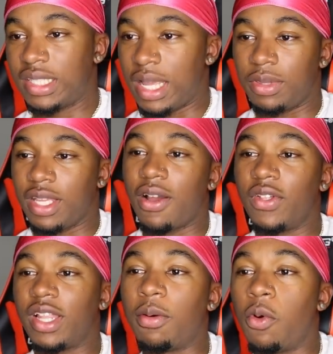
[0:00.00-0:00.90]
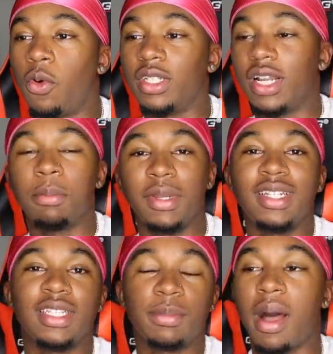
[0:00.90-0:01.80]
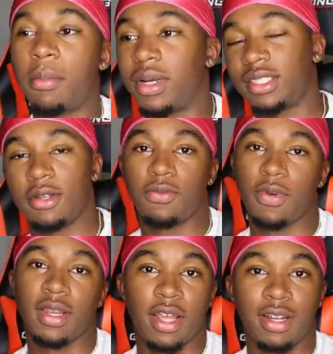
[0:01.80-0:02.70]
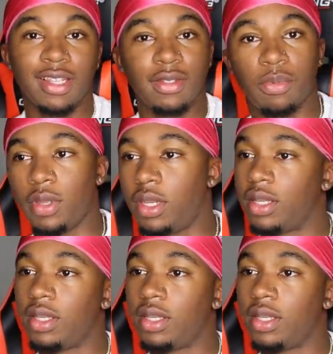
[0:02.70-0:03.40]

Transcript: Type thing. I feel like I'm in this by myself right now at this point.